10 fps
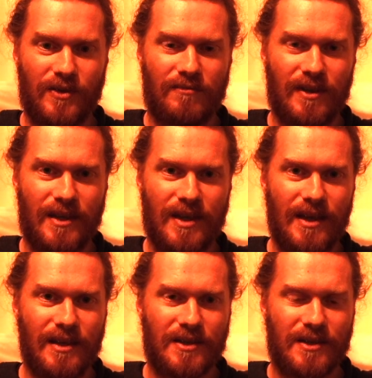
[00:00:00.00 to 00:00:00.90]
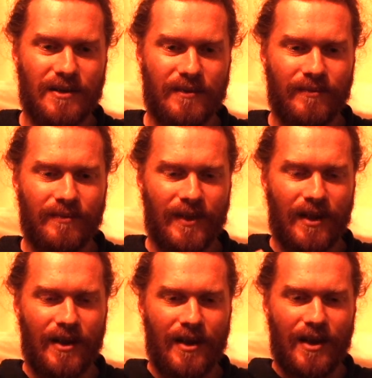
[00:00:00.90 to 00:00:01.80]
to release,
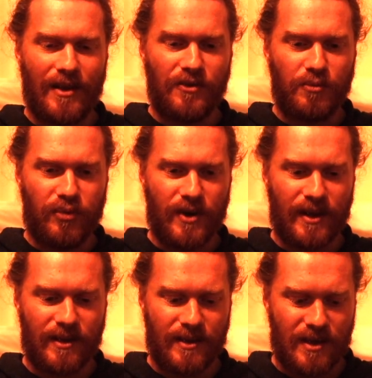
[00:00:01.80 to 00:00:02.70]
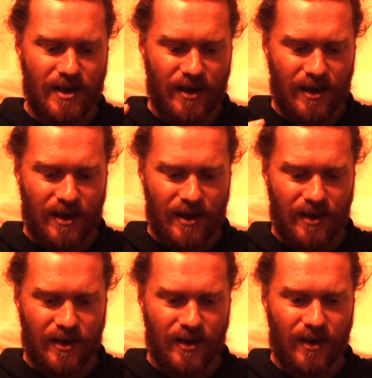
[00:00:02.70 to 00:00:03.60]
is you bring the
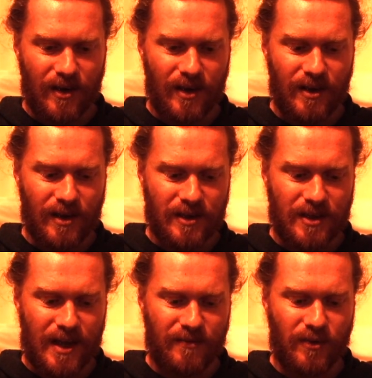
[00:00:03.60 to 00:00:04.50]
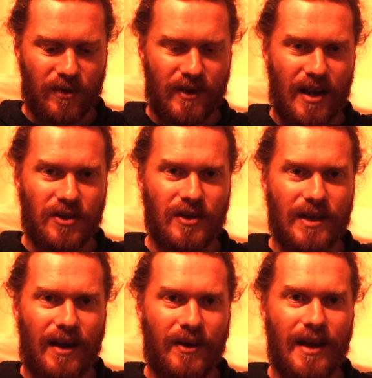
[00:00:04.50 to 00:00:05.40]
extent of your attention
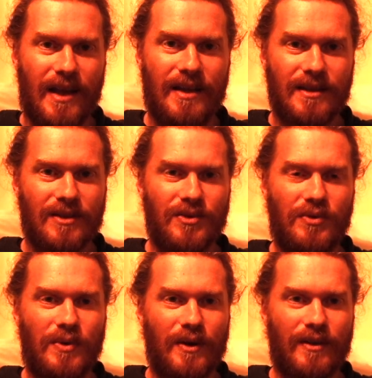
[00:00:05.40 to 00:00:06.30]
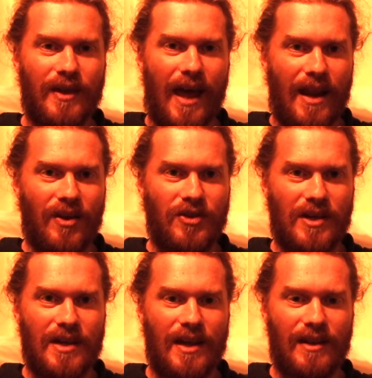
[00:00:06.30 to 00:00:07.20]
down into the
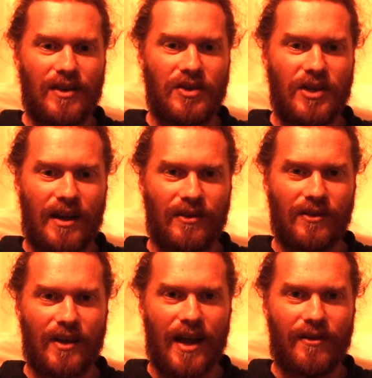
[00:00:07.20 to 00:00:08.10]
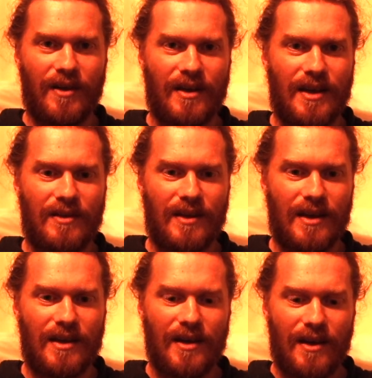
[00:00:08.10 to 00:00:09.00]
energy in the genital area, in
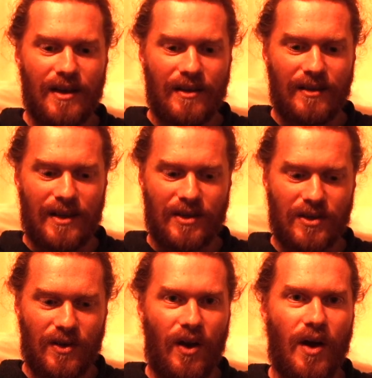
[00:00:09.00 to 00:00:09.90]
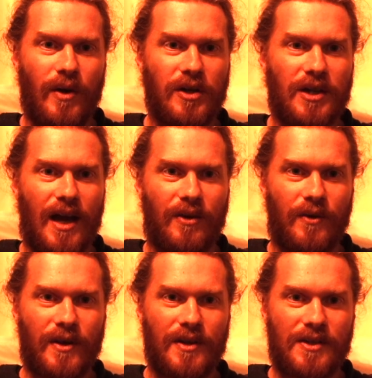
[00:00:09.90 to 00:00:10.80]
this lower
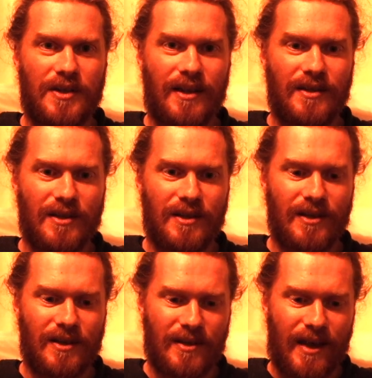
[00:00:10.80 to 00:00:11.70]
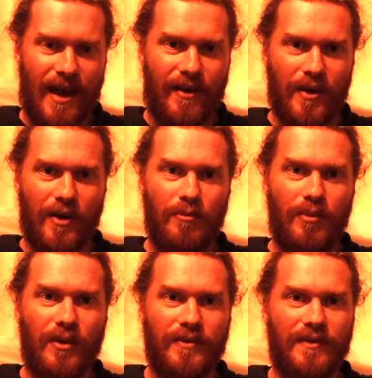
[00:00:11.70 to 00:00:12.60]
chakra center and the area
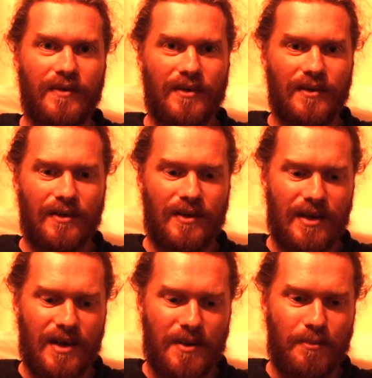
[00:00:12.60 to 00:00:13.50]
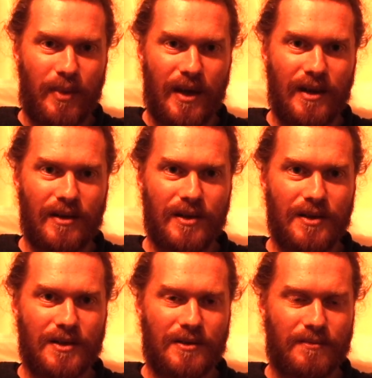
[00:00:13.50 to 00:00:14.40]
above the
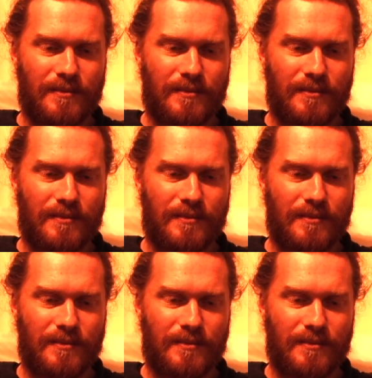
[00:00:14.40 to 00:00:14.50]
penis,